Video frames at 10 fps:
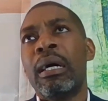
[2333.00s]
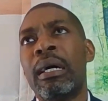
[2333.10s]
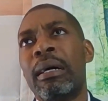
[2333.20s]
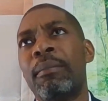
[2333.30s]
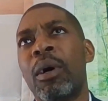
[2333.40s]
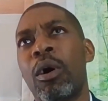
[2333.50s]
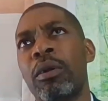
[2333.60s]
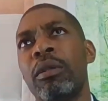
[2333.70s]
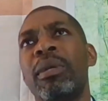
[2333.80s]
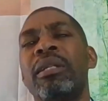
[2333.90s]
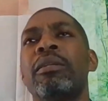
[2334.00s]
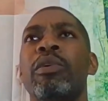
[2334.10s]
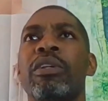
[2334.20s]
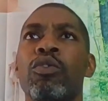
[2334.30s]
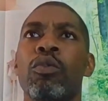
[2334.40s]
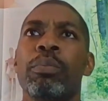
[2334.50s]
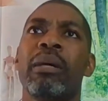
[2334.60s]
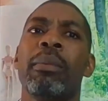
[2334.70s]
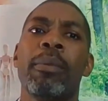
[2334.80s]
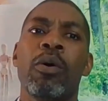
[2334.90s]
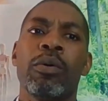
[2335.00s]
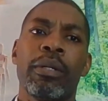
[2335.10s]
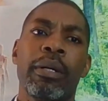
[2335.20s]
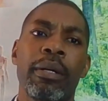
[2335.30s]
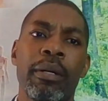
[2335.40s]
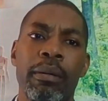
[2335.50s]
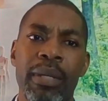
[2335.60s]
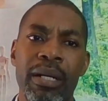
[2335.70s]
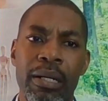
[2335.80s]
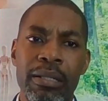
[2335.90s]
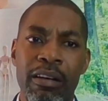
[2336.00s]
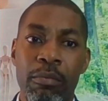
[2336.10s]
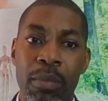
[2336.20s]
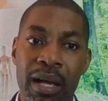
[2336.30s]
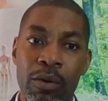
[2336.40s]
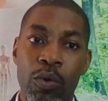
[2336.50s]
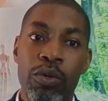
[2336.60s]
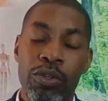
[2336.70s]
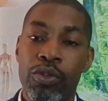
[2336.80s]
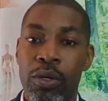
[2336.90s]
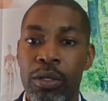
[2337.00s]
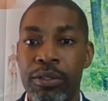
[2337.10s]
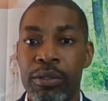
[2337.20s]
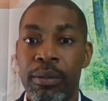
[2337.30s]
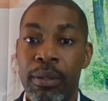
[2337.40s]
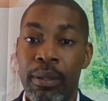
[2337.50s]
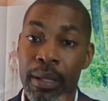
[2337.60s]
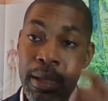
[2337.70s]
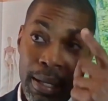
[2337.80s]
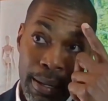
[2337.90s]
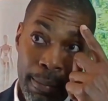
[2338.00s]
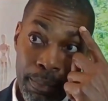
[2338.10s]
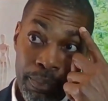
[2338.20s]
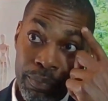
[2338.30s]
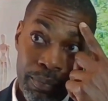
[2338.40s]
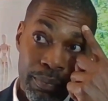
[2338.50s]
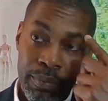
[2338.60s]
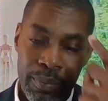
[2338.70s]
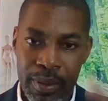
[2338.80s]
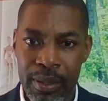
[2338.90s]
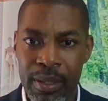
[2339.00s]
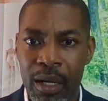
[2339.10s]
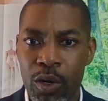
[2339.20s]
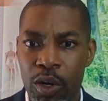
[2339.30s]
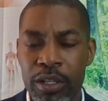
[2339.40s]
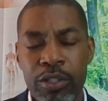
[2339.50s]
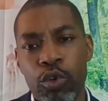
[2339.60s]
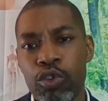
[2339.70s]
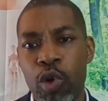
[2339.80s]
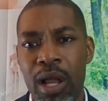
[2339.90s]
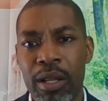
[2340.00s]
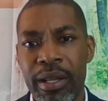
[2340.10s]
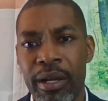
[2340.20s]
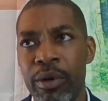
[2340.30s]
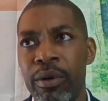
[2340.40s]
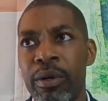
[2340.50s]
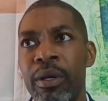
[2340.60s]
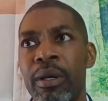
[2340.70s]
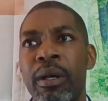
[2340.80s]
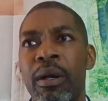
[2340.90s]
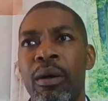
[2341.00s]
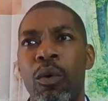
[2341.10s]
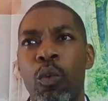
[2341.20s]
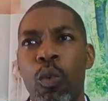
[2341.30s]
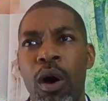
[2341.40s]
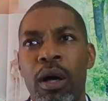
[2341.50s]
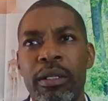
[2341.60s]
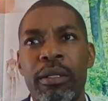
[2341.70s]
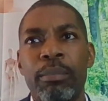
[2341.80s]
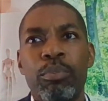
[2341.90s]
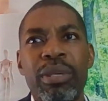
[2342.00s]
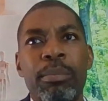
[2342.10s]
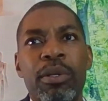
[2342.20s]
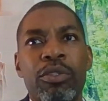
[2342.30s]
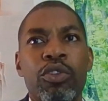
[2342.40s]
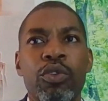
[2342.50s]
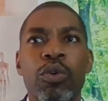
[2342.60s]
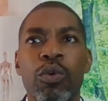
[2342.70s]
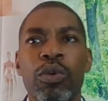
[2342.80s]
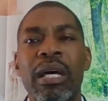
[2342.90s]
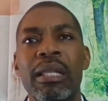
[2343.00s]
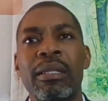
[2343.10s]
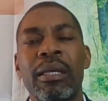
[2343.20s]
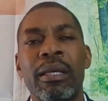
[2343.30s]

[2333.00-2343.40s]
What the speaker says: How the mentoring group came about because of my own struggles, um, not learning through trial and error. Want people to know that